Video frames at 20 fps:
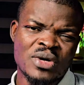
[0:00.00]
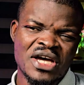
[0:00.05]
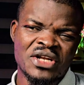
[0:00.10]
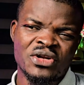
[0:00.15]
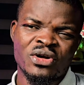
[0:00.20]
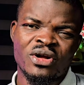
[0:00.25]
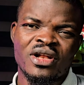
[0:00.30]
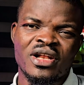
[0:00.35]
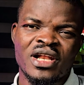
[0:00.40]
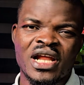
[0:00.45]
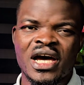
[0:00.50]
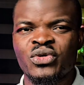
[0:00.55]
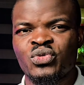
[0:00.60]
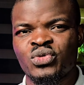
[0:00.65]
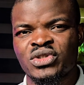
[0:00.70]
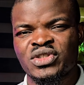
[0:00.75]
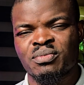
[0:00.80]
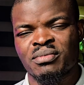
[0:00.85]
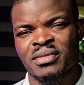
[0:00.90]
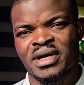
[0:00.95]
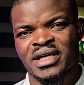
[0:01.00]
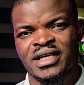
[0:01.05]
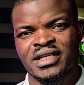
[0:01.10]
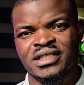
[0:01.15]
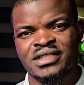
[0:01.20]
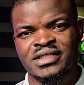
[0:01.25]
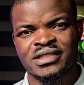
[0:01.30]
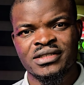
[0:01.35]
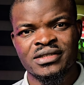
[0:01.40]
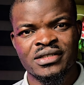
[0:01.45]
These people are not loud with
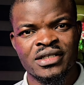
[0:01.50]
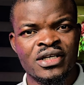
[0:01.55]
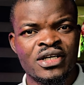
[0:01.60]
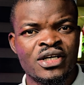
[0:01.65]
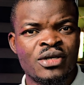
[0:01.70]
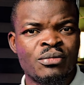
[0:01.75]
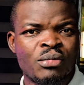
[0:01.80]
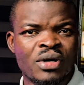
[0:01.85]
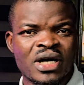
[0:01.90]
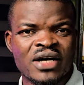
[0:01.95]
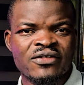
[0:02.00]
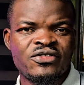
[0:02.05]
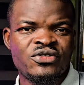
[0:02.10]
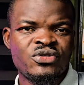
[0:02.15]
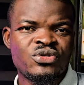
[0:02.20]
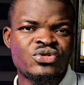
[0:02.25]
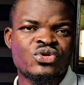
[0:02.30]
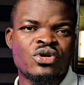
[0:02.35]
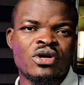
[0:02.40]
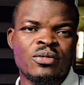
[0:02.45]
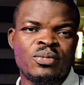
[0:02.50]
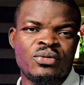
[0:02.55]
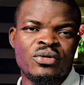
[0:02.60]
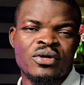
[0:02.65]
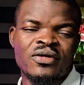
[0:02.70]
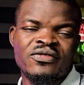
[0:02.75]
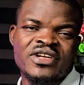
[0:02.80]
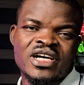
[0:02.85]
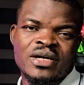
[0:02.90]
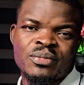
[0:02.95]
marketing, but I've used a
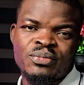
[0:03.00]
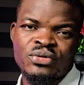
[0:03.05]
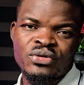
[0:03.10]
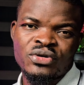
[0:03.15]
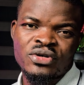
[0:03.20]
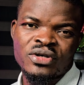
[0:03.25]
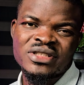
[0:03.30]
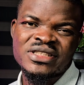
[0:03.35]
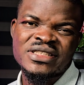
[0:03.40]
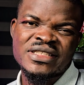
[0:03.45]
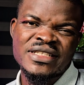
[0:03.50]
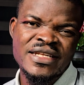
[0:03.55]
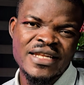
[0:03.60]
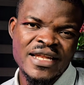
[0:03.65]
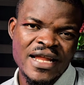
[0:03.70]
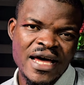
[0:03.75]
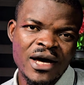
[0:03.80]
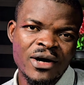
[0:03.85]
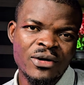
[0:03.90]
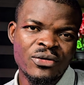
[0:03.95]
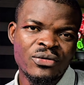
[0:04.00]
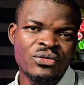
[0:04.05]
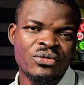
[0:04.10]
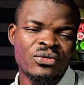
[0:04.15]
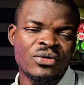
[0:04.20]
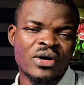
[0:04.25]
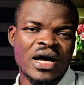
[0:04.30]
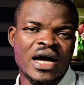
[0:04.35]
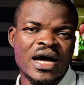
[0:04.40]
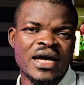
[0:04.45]
couple of their products
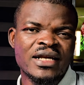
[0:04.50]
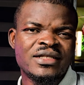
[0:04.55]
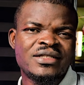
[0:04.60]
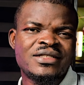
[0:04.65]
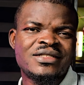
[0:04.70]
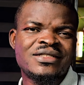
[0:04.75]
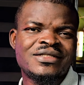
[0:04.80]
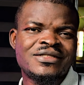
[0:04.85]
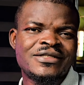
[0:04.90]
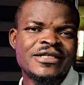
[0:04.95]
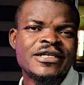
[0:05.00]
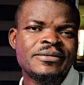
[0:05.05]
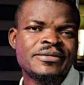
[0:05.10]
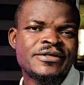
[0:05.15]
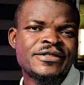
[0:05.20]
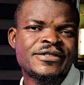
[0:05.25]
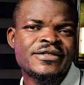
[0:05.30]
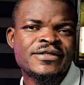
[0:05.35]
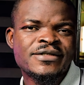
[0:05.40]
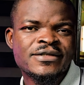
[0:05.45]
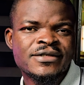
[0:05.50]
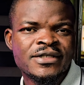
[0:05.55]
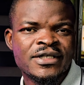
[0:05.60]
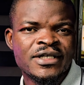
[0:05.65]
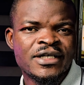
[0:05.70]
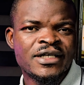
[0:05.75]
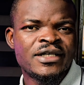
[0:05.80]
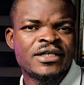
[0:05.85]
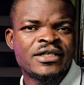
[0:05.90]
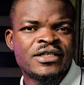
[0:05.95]
now, and it seems
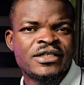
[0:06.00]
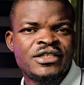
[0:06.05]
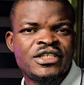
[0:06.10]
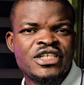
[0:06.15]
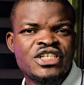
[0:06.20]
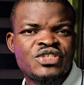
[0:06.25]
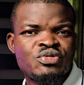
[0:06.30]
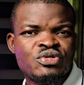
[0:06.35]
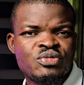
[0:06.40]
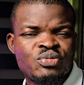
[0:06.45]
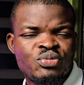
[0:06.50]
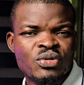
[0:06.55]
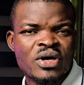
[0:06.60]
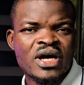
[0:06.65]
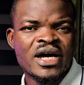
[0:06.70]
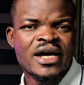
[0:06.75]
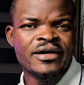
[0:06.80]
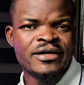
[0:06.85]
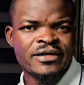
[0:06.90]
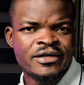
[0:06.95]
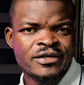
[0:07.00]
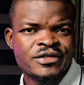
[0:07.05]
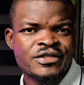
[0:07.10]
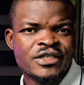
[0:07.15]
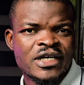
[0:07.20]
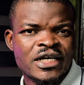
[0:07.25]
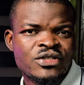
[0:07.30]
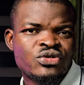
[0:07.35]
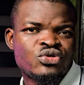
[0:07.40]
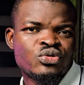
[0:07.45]
these people are really
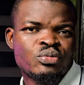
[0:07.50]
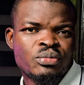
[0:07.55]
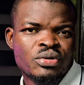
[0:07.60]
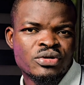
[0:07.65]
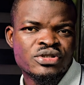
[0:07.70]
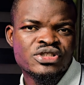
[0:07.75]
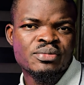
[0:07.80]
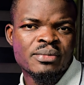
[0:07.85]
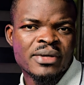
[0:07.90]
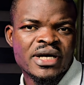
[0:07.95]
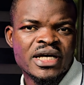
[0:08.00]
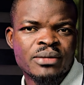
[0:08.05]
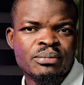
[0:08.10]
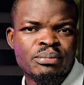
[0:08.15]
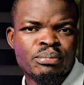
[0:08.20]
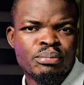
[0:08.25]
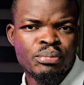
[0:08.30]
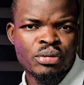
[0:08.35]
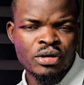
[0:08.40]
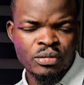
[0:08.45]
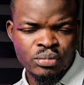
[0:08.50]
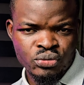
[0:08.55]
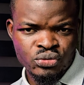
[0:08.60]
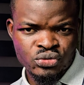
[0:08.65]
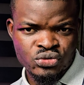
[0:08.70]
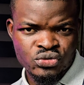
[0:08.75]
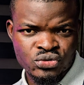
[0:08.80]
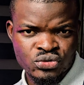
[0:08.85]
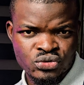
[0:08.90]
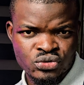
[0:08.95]
trying to burst my
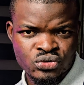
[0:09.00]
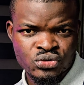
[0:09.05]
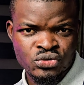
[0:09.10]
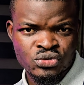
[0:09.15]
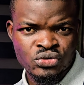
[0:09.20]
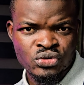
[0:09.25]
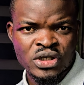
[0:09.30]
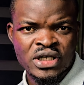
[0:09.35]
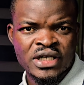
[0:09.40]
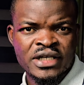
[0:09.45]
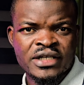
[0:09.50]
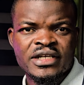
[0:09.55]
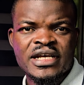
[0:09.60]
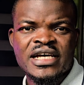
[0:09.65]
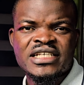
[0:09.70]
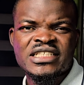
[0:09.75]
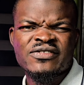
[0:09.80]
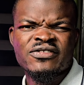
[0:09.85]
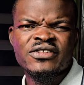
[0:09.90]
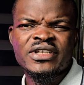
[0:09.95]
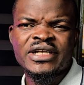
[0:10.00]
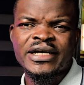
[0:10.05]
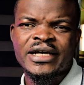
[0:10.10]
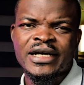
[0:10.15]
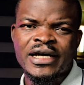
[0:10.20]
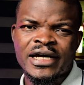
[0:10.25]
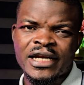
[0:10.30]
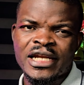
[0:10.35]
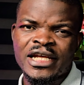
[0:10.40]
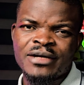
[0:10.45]
bubbles. There's even
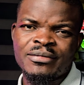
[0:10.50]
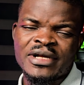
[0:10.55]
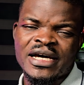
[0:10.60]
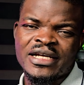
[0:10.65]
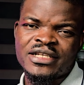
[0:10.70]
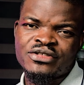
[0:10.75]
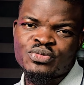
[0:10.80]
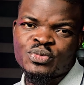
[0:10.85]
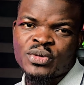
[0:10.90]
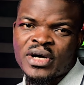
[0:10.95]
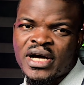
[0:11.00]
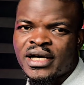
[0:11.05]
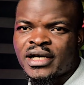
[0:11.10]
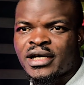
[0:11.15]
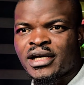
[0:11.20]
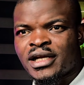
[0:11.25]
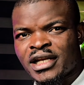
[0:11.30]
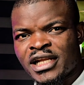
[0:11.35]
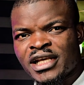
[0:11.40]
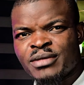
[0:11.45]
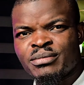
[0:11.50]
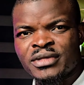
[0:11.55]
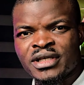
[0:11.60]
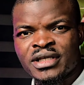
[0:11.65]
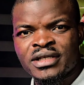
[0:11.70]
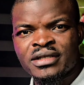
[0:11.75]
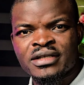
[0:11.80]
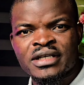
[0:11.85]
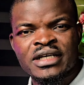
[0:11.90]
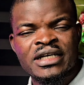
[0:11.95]
a claim that these people are
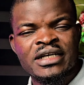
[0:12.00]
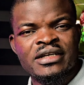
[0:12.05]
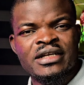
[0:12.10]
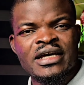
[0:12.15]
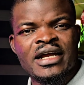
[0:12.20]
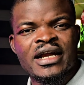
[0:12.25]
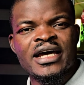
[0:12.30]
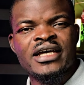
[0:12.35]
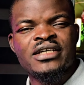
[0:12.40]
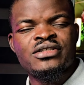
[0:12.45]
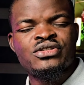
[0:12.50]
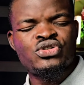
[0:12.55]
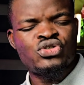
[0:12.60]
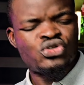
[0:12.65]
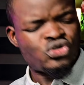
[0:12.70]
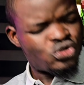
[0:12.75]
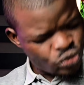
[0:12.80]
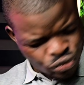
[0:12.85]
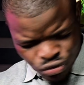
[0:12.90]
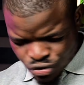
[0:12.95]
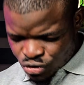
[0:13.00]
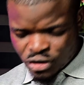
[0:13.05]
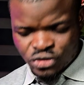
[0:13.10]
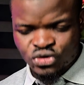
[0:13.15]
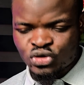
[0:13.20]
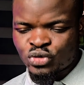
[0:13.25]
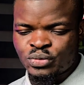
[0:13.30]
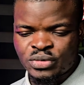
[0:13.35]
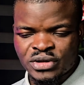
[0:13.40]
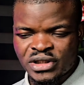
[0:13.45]
claiming that I choose
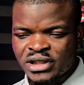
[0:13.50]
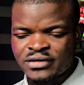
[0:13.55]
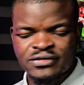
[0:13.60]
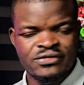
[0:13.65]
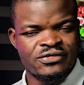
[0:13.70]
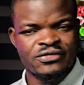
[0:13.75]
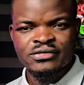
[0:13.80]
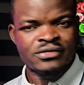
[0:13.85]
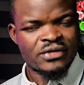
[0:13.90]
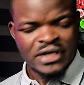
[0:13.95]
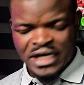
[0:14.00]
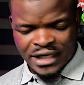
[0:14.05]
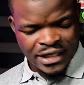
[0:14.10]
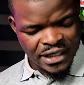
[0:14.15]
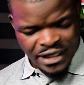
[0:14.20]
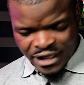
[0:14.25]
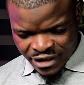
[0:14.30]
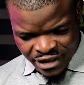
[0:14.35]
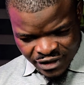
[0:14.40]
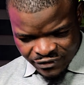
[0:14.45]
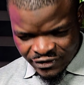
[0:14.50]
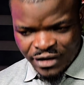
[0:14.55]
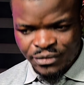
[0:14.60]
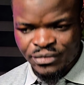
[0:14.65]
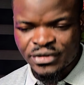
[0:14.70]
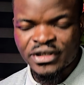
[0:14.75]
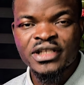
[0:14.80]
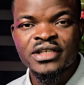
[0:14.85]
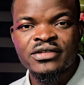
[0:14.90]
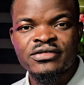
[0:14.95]
not to believe. I can
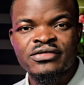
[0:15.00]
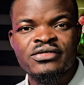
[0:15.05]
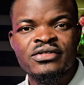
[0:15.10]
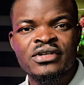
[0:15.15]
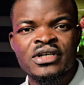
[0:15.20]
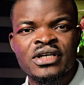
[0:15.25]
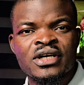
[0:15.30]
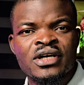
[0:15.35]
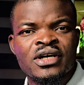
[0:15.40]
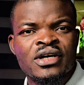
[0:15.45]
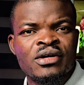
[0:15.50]
never believe.